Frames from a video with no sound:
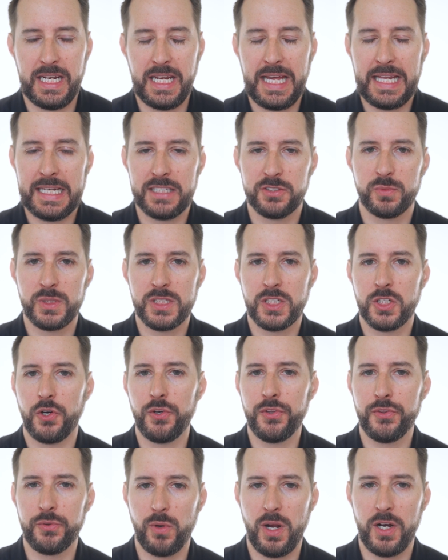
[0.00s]
And as we go
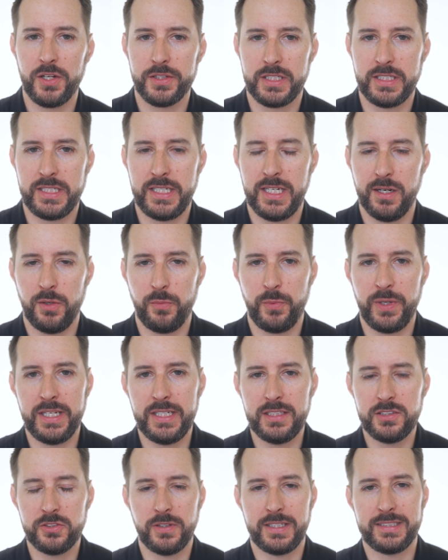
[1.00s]
throughout the year, we
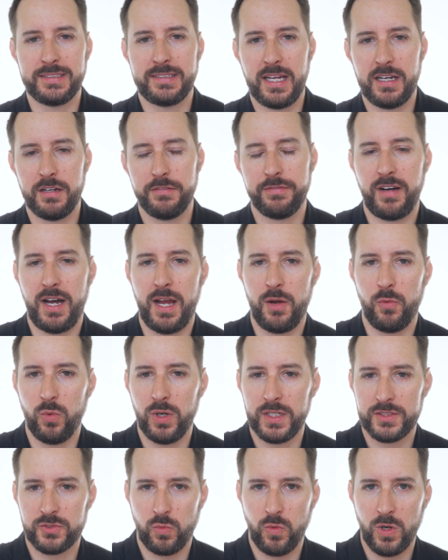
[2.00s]
need to identify
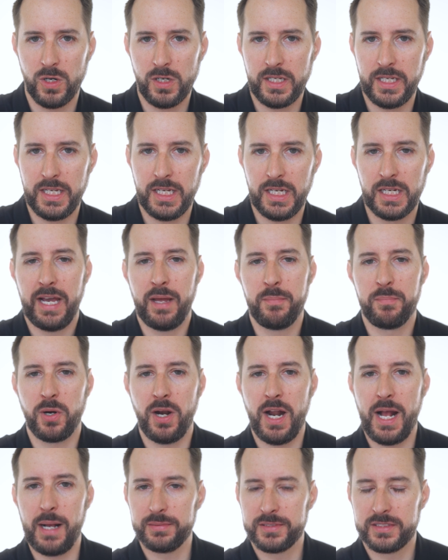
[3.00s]
what's working and
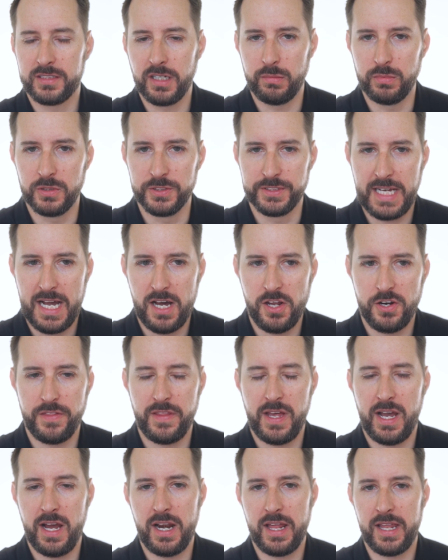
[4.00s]
perhaps double down on
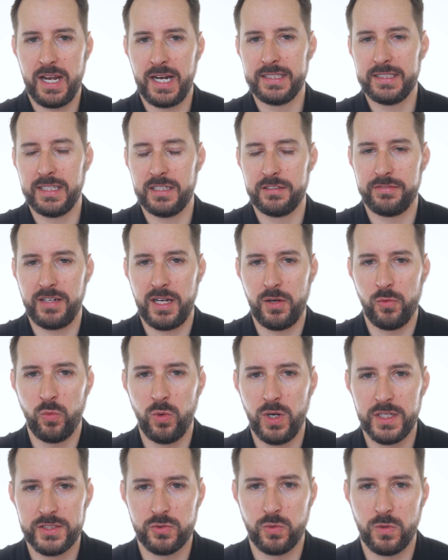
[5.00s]
that and identify
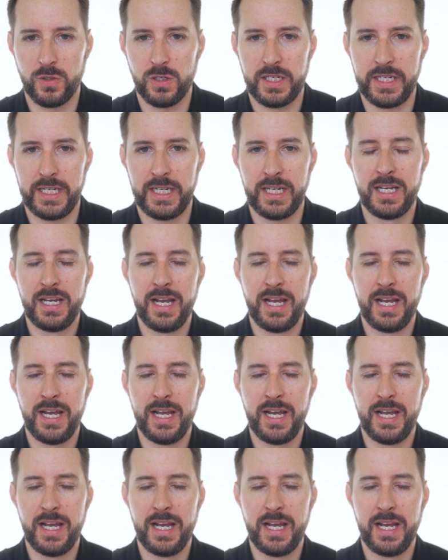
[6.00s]
what's working